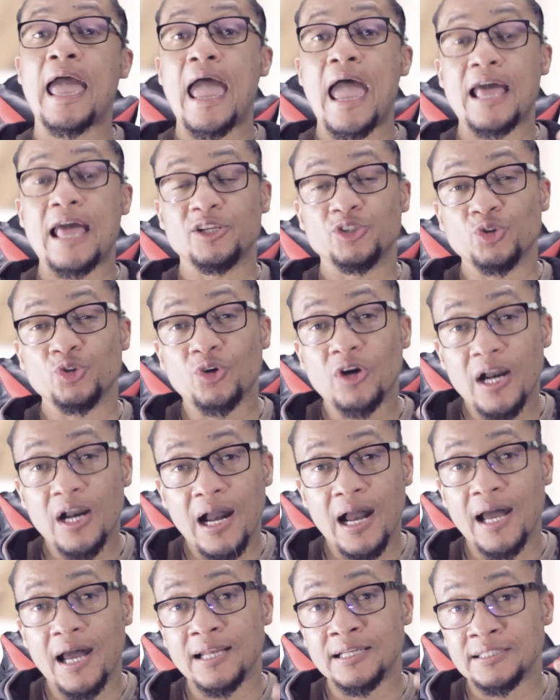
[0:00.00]
and you
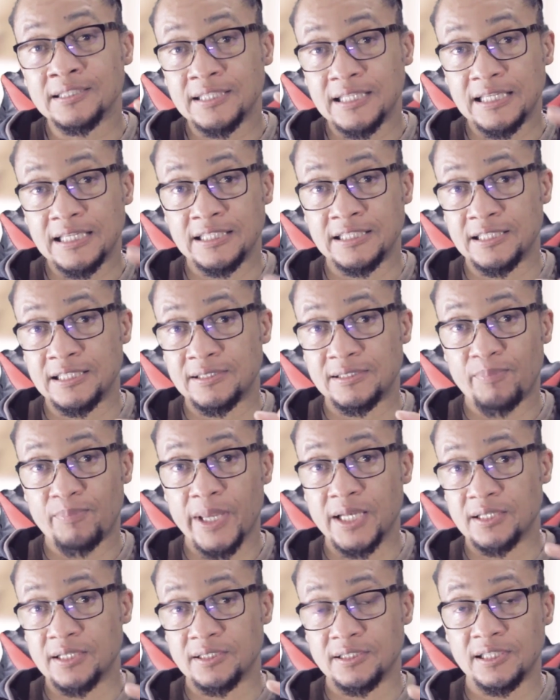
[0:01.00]
can't
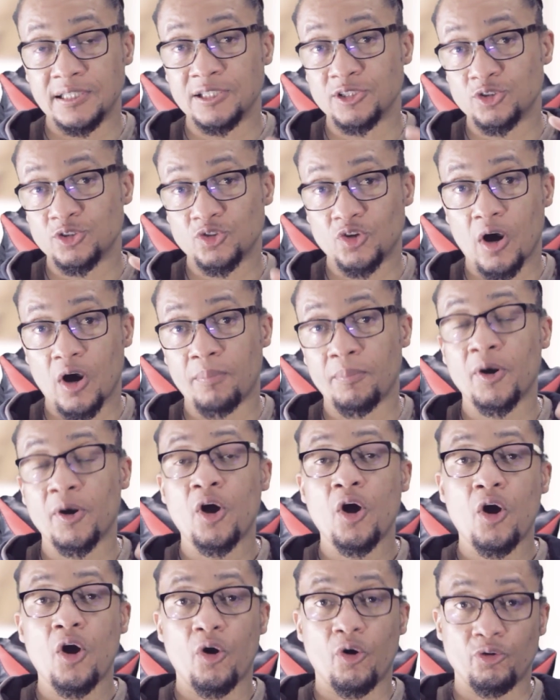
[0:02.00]
independently stop
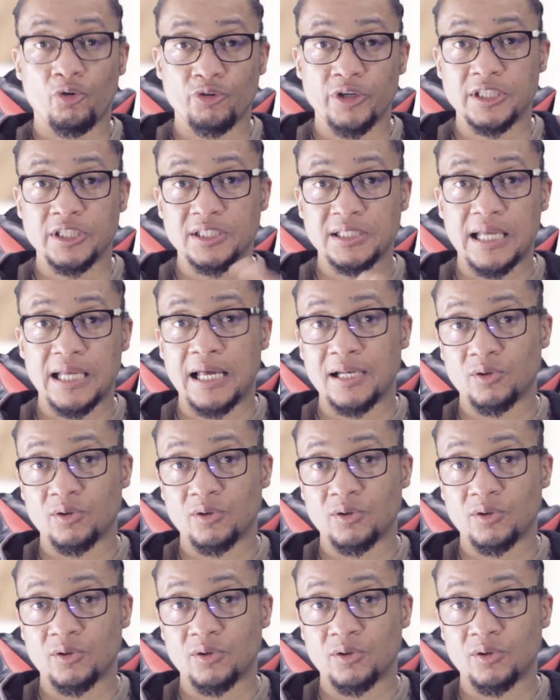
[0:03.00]
or restart